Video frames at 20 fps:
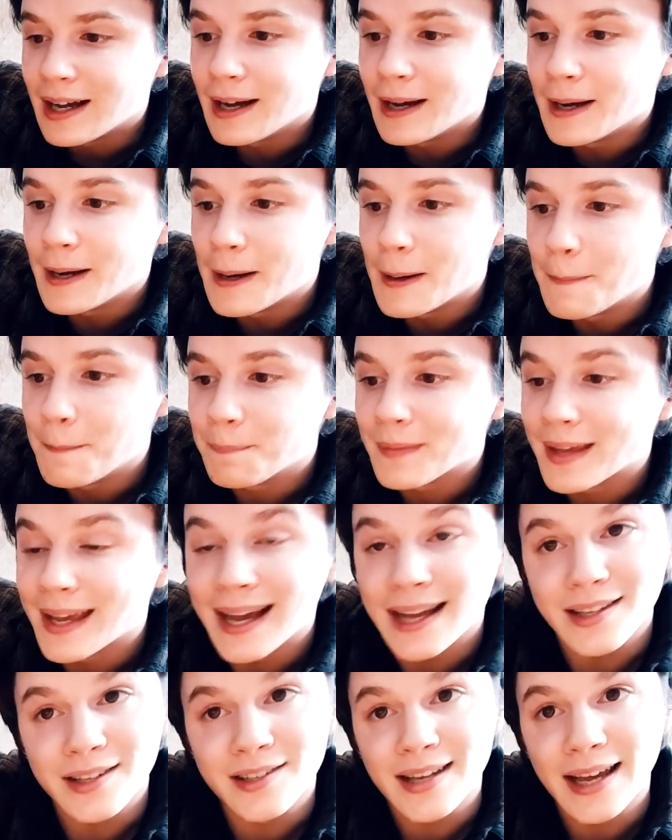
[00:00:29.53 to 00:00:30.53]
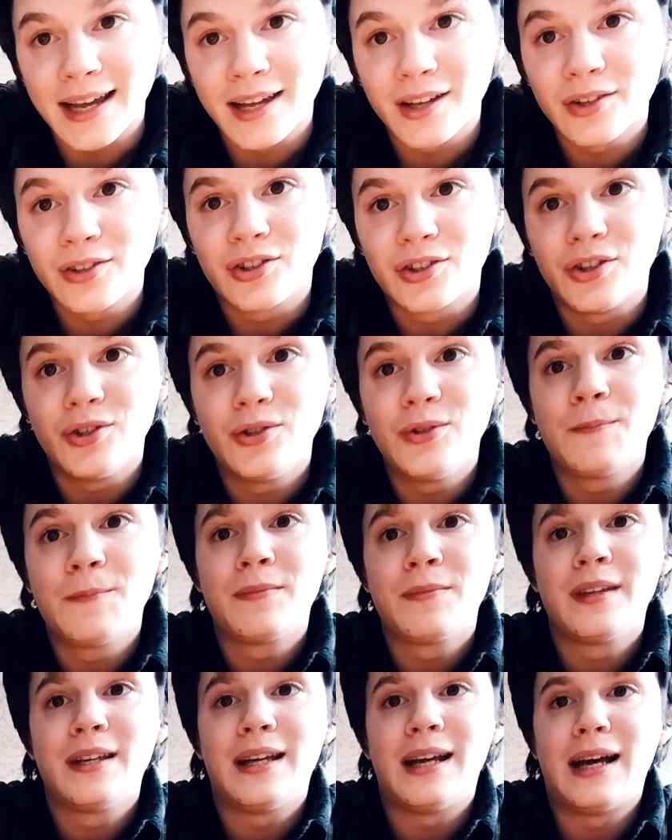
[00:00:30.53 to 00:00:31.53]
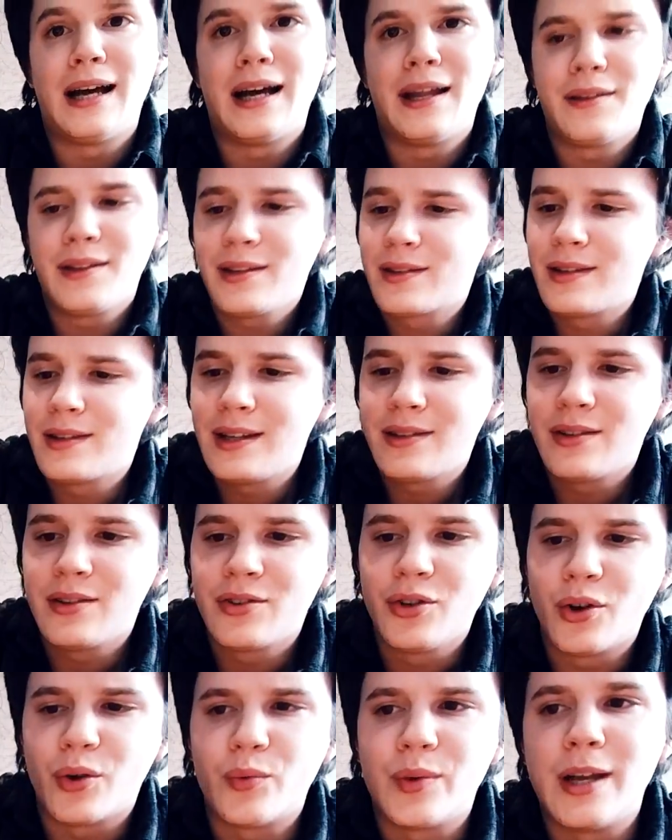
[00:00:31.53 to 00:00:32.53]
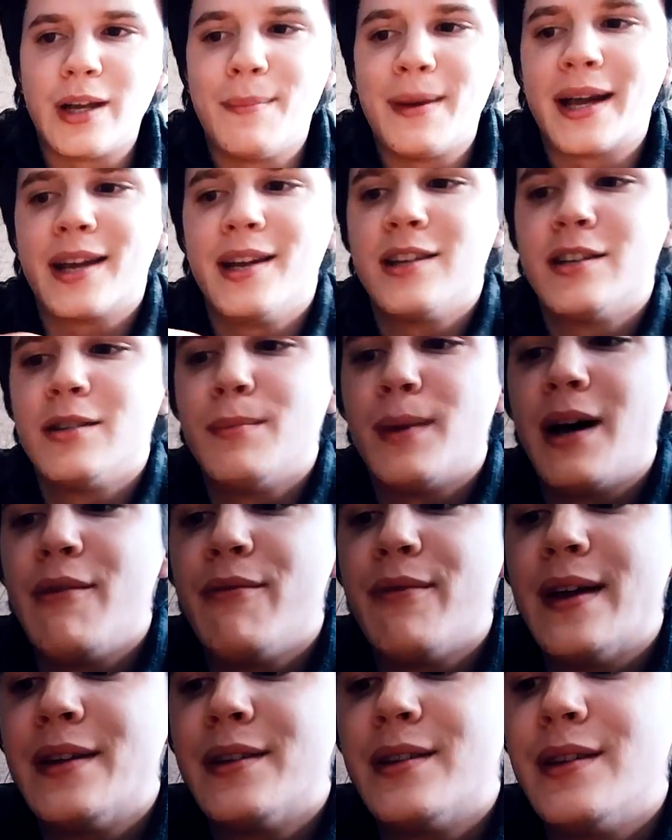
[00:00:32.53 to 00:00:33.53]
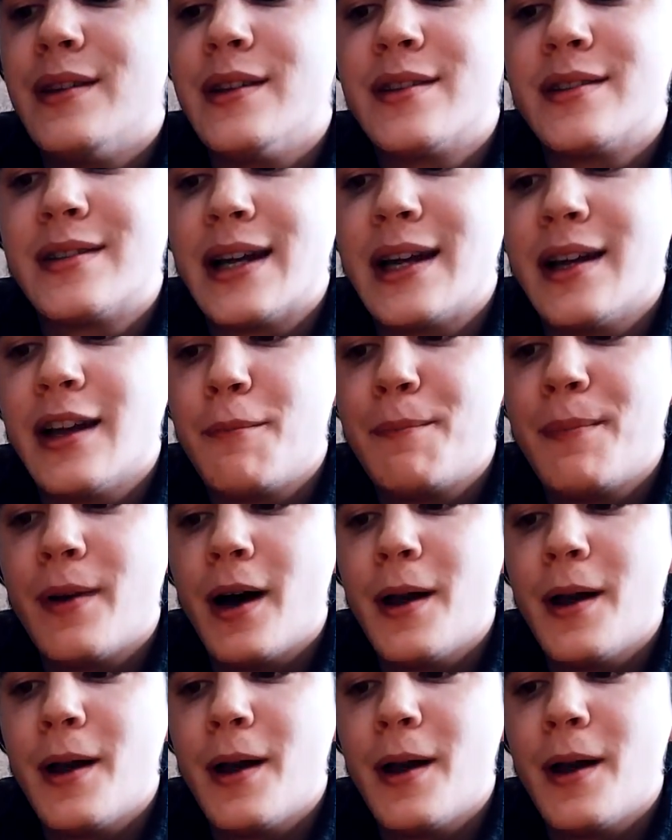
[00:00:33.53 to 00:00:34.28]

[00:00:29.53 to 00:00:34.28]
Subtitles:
It had a tail too. And this is not really a mechanism I invented, this tail.